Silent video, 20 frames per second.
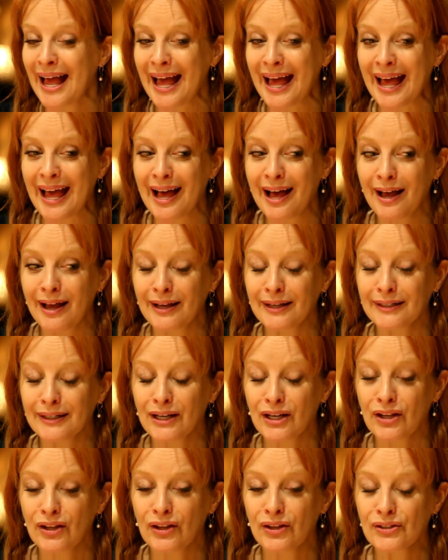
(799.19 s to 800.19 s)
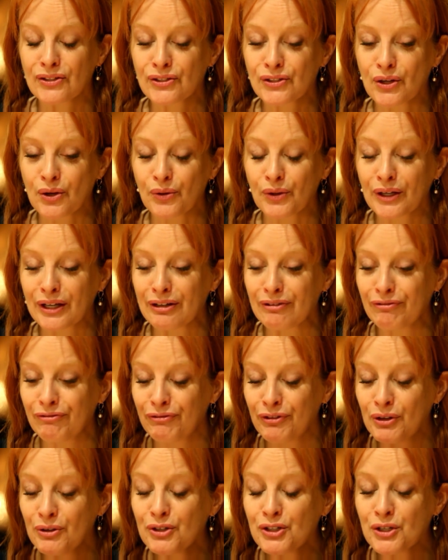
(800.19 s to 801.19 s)
And so the
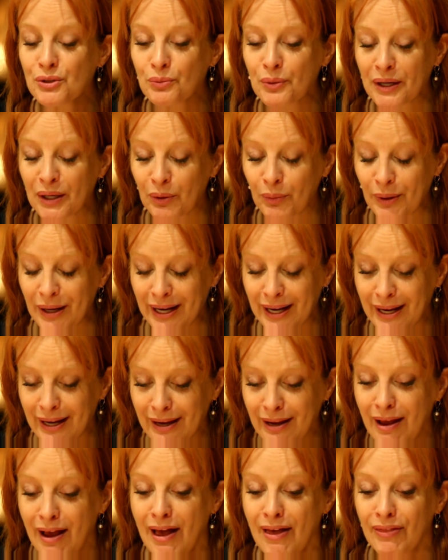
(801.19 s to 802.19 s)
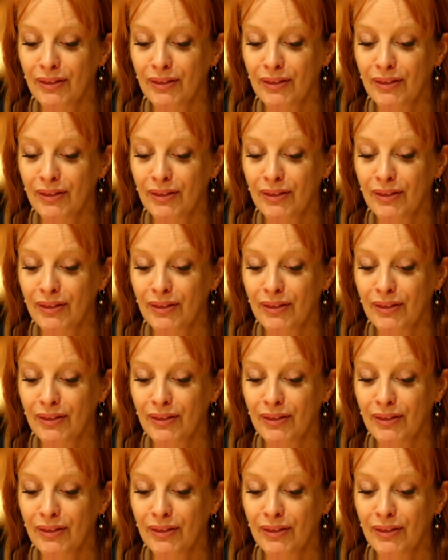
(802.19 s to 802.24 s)
confusion went away,